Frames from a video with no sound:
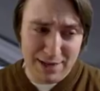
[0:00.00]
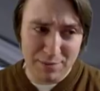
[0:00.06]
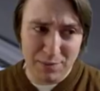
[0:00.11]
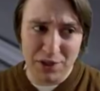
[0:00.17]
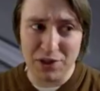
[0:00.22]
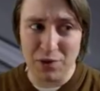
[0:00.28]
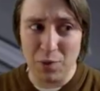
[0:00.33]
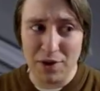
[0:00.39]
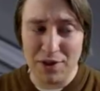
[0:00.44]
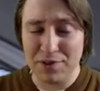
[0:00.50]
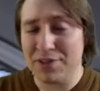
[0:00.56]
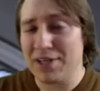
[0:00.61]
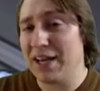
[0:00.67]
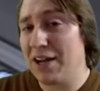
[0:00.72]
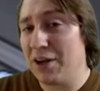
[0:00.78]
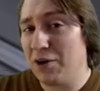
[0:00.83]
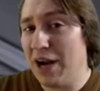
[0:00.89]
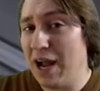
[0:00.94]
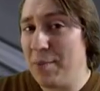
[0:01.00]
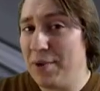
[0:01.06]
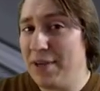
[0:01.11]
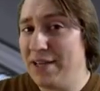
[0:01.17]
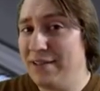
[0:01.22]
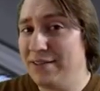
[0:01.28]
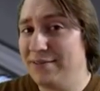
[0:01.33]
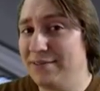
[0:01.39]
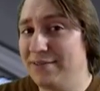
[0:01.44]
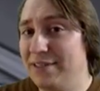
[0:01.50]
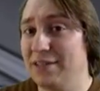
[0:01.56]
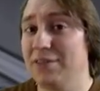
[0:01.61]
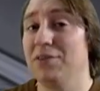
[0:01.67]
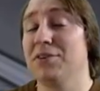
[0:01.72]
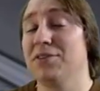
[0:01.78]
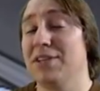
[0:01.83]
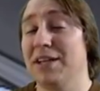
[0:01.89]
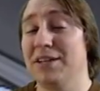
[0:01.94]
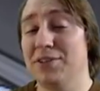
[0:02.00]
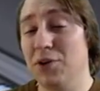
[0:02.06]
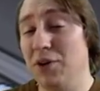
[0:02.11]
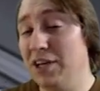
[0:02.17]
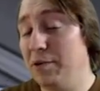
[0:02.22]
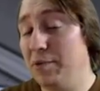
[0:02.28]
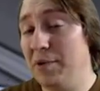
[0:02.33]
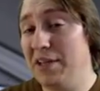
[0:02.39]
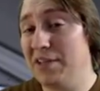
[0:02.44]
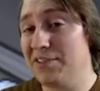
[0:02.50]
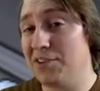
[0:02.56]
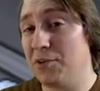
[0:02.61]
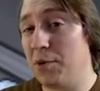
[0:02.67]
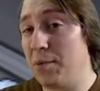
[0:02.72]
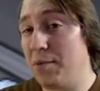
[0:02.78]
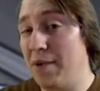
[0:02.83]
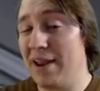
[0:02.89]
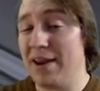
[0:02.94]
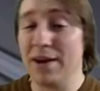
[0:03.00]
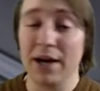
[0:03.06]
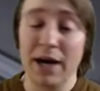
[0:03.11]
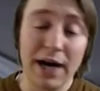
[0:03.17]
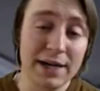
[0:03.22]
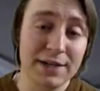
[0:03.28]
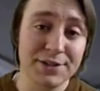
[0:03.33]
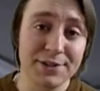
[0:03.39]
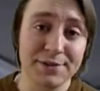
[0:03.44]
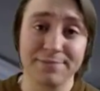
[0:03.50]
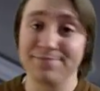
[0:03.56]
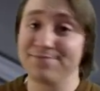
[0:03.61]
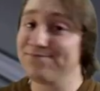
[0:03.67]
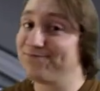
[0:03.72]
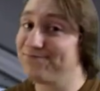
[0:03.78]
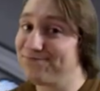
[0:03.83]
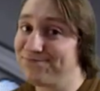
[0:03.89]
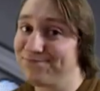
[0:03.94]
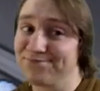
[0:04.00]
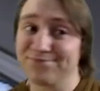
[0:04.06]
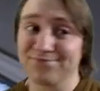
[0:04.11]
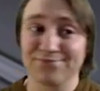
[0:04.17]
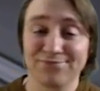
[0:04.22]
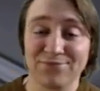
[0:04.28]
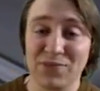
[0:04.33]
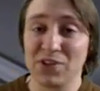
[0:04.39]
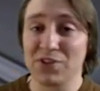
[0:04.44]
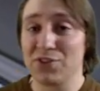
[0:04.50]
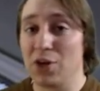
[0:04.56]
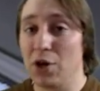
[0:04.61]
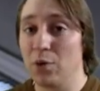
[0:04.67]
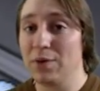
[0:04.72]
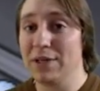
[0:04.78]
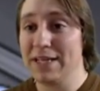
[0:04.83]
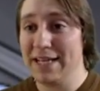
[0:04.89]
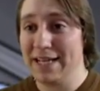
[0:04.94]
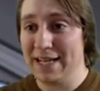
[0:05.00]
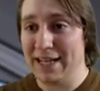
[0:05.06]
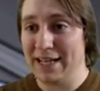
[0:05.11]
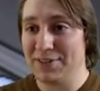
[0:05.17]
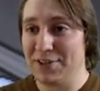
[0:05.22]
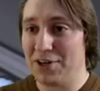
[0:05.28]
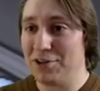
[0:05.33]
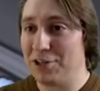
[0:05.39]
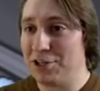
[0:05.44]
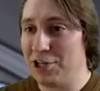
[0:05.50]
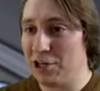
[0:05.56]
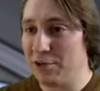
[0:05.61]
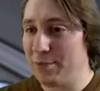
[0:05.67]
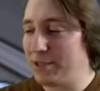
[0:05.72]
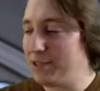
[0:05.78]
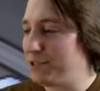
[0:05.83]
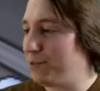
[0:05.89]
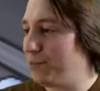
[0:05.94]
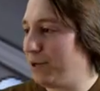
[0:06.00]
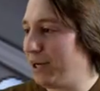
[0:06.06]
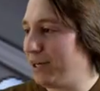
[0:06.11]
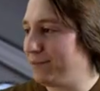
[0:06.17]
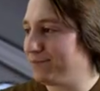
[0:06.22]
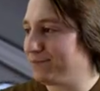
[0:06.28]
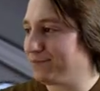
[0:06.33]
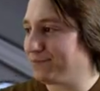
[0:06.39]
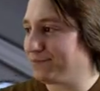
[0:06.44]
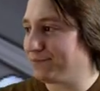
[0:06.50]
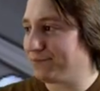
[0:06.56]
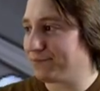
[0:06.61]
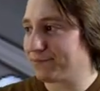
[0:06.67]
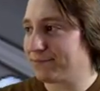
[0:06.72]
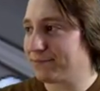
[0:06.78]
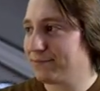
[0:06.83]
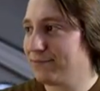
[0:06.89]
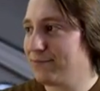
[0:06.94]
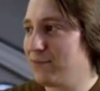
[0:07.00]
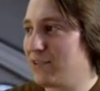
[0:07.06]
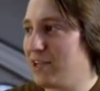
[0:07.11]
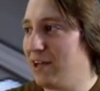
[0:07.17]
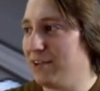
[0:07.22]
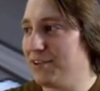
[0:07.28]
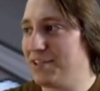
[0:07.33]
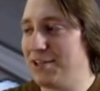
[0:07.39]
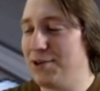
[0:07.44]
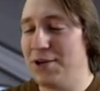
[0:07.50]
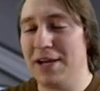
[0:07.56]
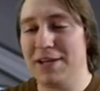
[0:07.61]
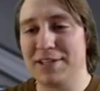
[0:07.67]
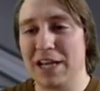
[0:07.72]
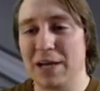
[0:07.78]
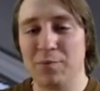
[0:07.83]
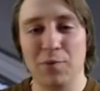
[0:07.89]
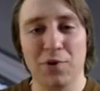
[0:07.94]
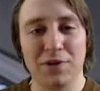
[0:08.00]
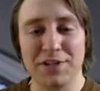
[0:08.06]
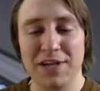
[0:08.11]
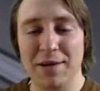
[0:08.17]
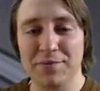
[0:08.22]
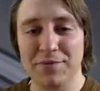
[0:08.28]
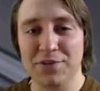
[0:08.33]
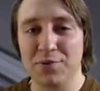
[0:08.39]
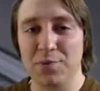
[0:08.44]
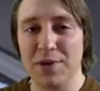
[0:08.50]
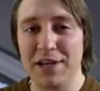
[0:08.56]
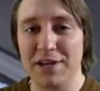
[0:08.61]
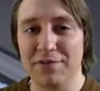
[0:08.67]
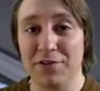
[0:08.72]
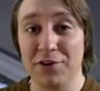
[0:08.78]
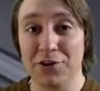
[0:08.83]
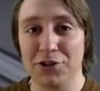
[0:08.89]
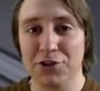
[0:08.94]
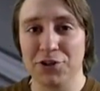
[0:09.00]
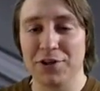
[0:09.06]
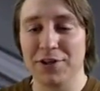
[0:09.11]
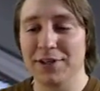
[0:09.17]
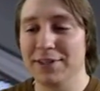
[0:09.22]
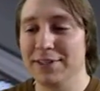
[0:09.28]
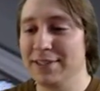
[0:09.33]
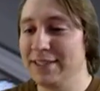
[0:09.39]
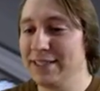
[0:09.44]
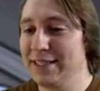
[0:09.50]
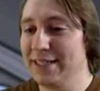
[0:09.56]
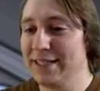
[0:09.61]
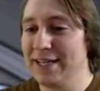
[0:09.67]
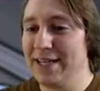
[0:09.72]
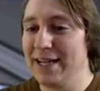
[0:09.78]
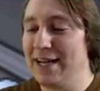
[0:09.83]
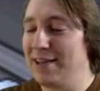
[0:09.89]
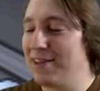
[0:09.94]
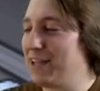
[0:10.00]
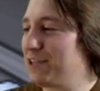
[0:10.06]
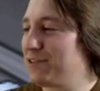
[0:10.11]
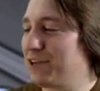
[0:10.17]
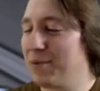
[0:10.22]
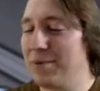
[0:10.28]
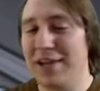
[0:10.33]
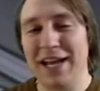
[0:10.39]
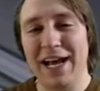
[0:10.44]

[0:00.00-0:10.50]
but the weather's kind of crappy. It looks like it's going to be, so we may not. So it's undetermined, but I'll see you guys a couple more times this week for sure. Thanks for coming,